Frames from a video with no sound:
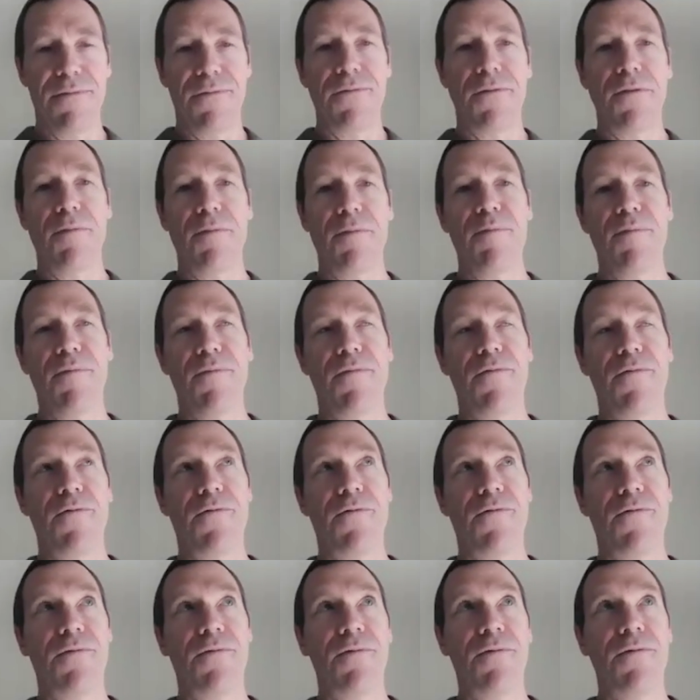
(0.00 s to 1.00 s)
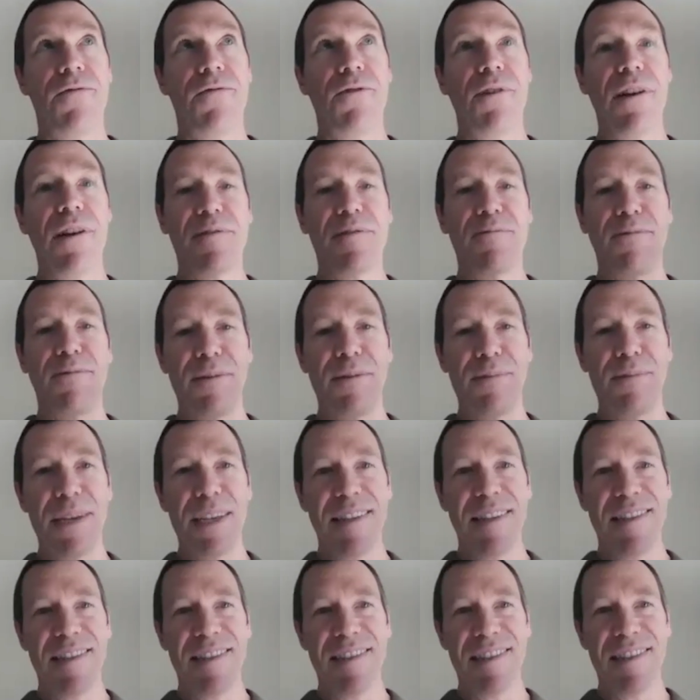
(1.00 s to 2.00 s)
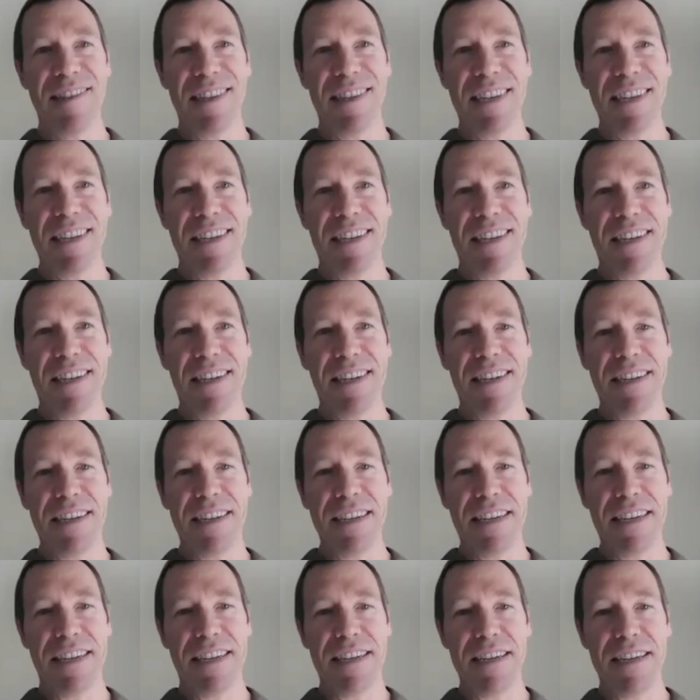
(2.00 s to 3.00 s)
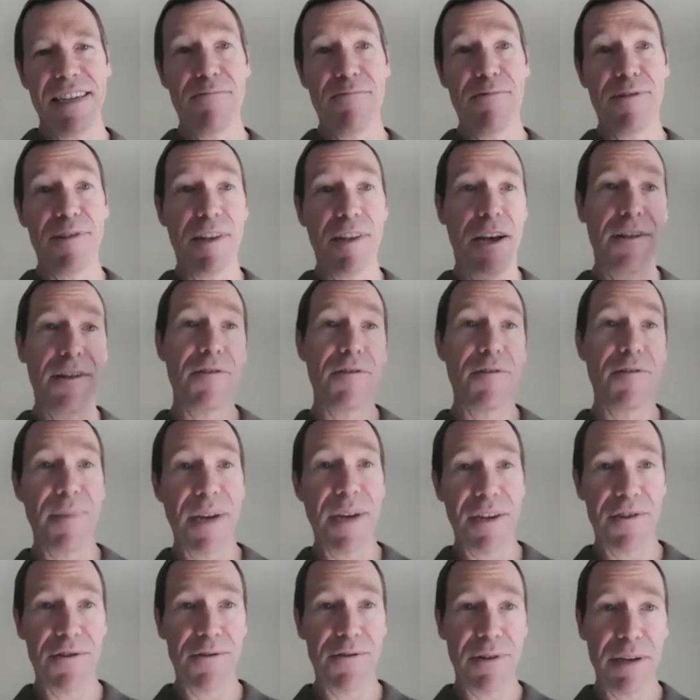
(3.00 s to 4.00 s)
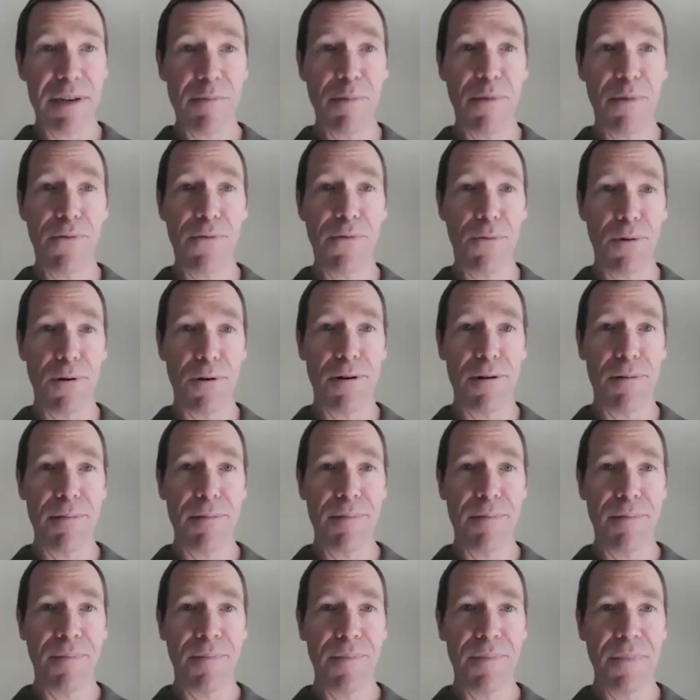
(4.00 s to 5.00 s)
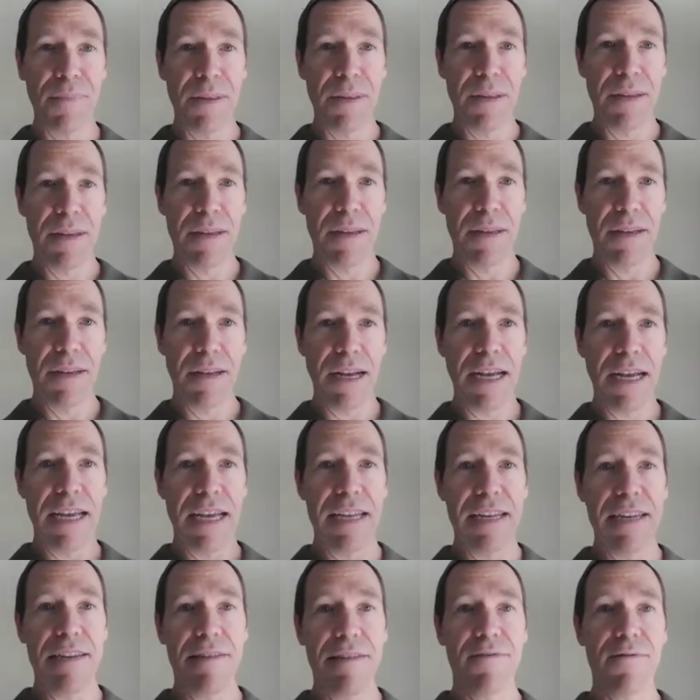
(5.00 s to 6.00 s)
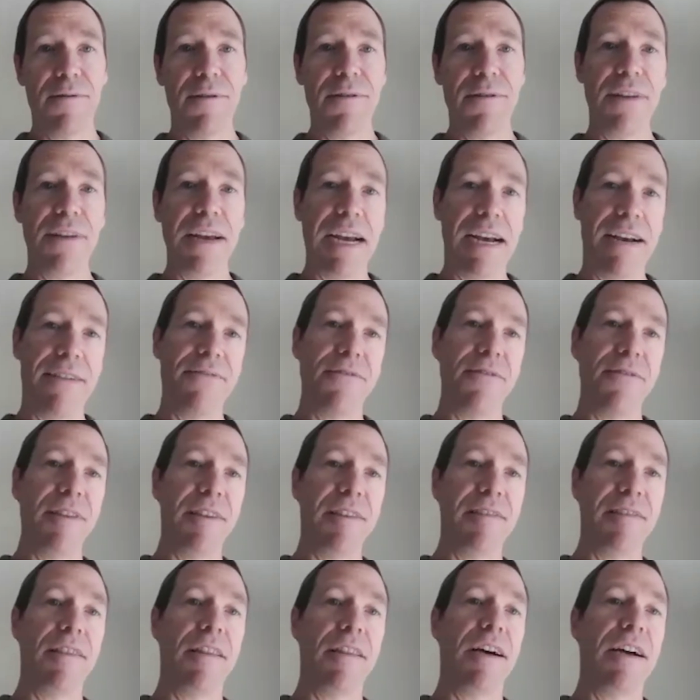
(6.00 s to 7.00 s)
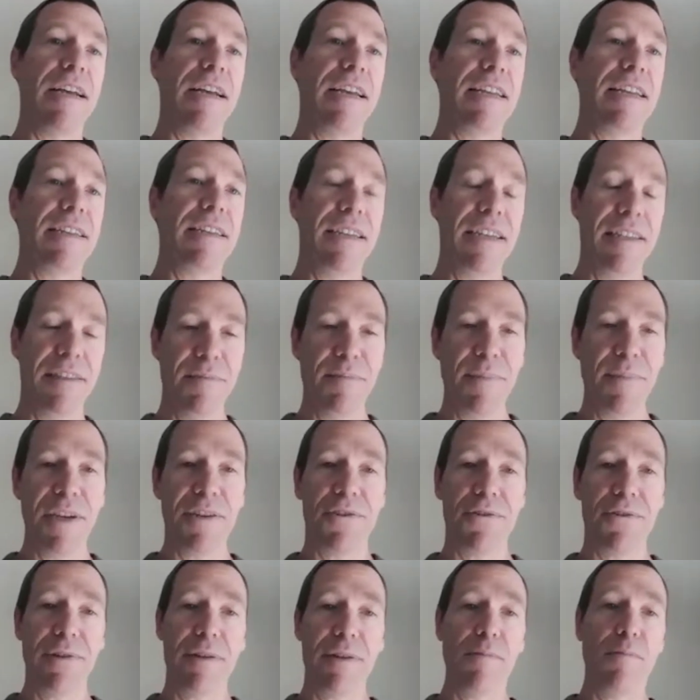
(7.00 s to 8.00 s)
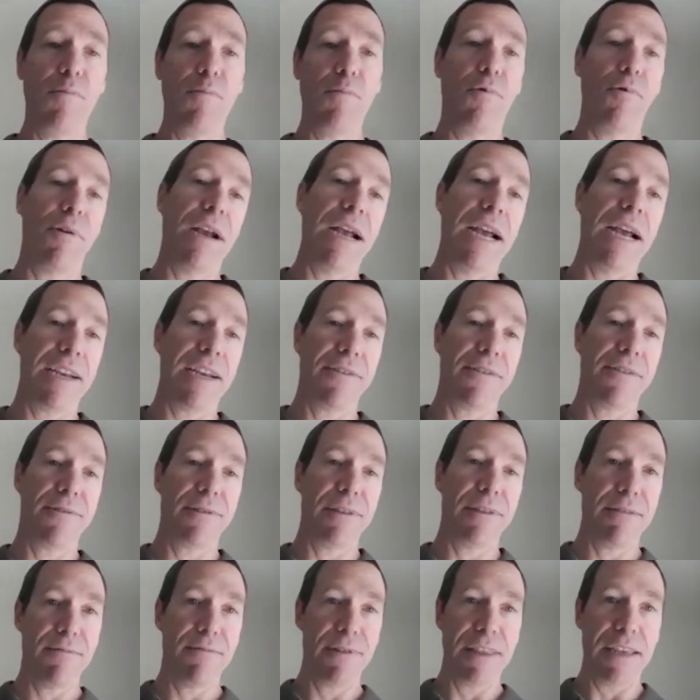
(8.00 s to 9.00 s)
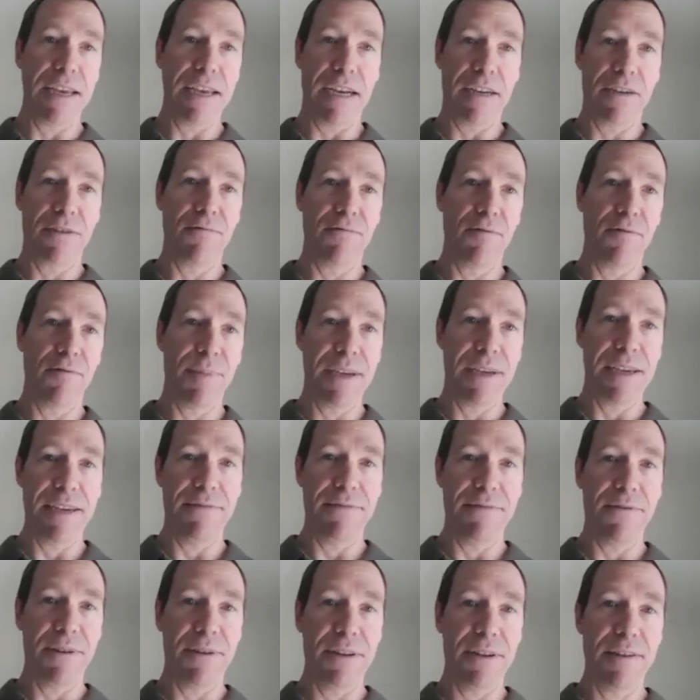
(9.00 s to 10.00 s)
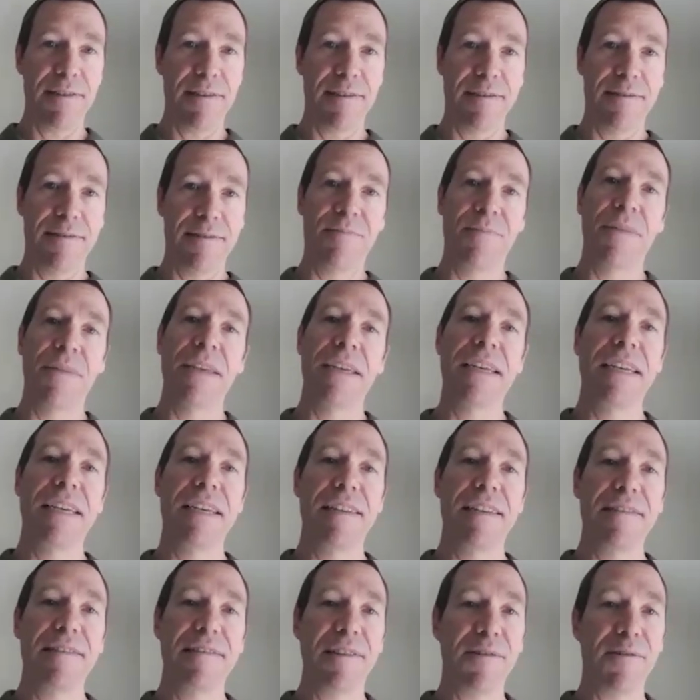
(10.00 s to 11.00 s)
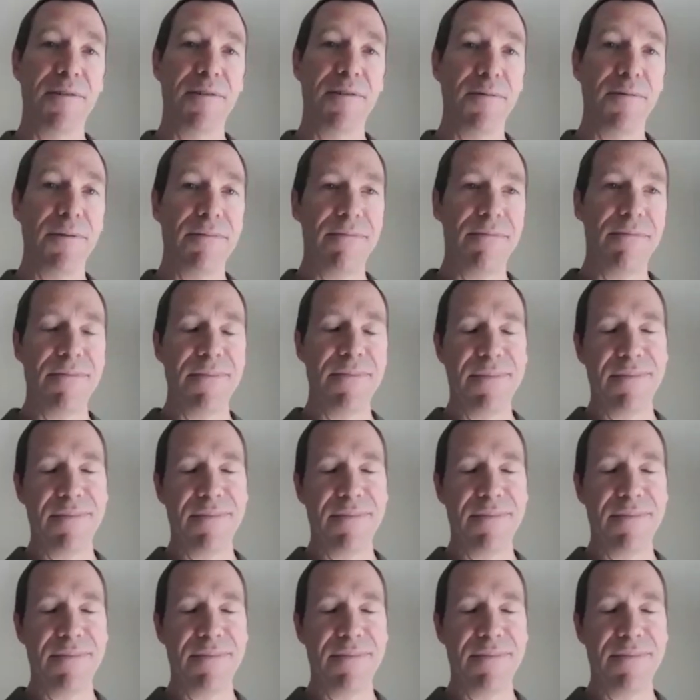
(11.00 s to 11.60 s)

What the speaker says: for us, what it means is that it was under measuring before, and sort of after this line, it's measuring more accurately what the actual behavior is. So